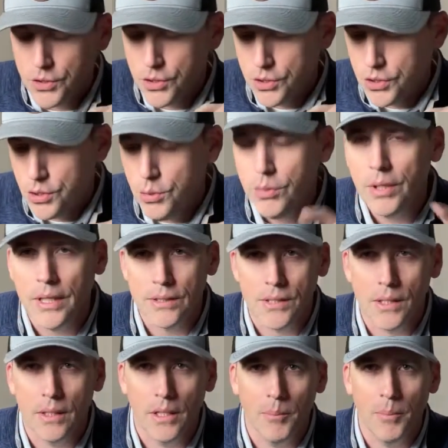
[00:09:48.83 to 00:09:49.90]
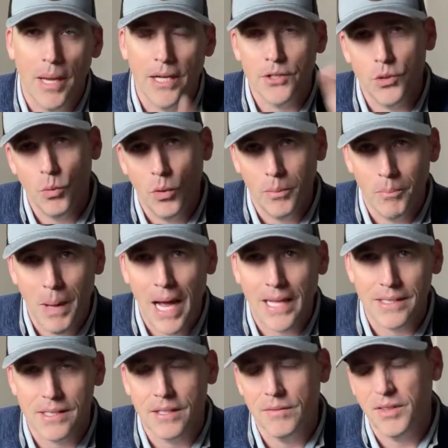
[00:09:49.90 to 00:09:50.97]
2 things that could impact you. One
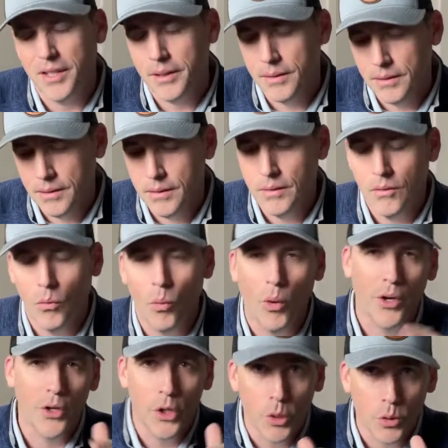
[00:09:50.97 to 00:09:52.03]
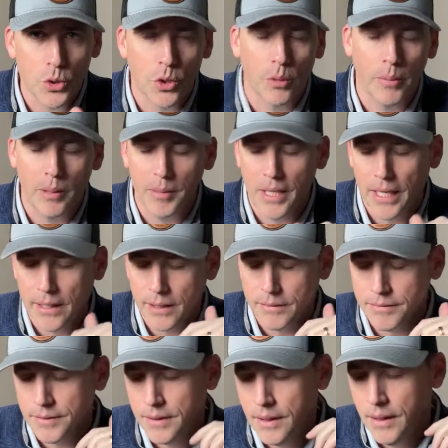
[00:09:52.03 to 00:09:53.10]
positively, one neutral, maybe negative.
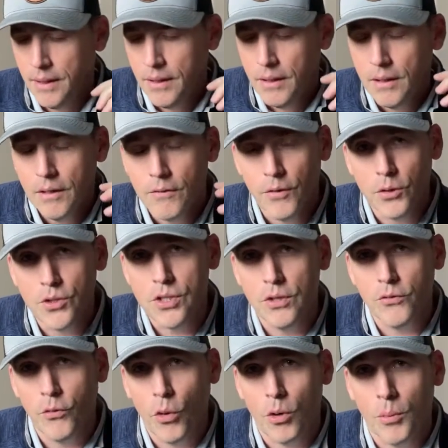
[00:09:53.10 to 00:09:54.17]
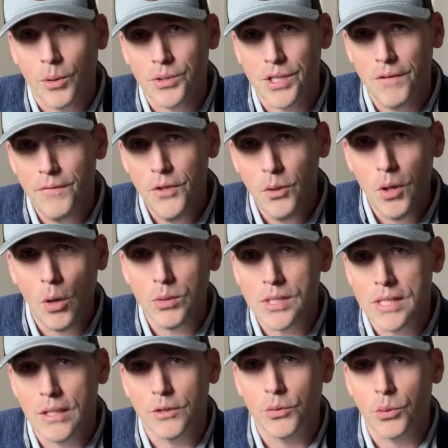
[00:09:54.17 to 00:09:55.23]
First and foremost, if you go
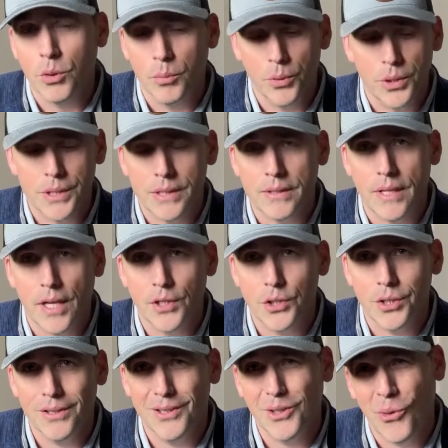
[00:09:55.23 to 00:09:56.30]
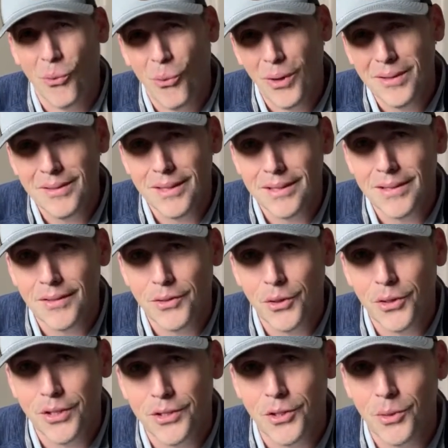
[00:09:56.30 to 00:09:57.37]
sit through a presentation, the one thing that they're
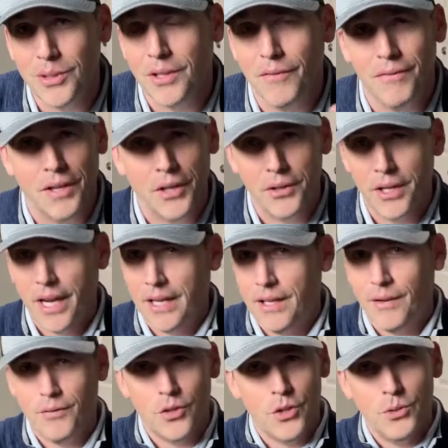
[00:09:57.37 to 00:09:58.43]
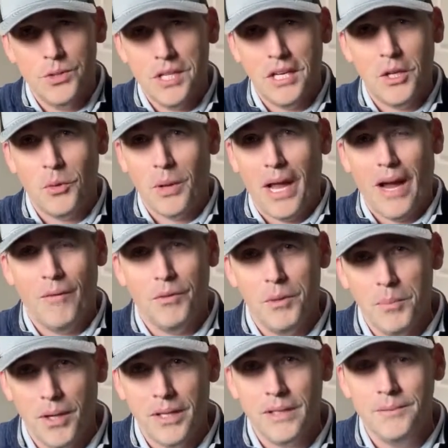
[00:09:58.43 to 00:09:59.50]
going to do at the very end after you say no to
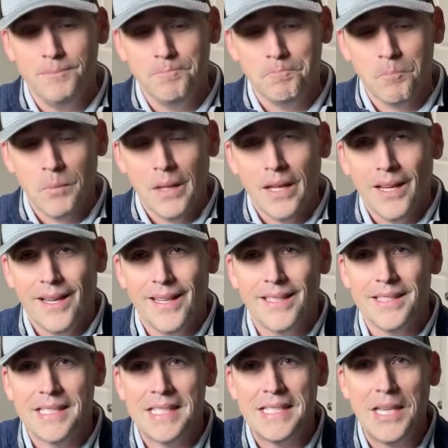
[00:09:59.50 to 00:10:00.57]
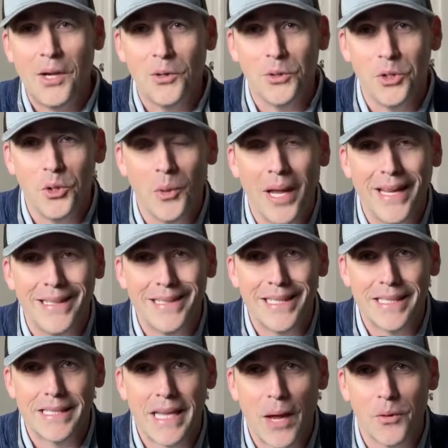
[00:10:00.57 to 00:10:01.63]
everybody is sell you a
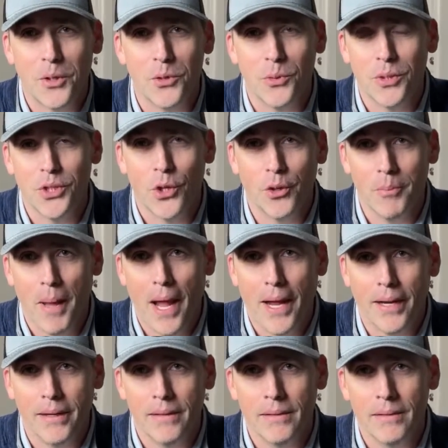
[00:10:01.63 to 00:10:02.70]
discounted return back.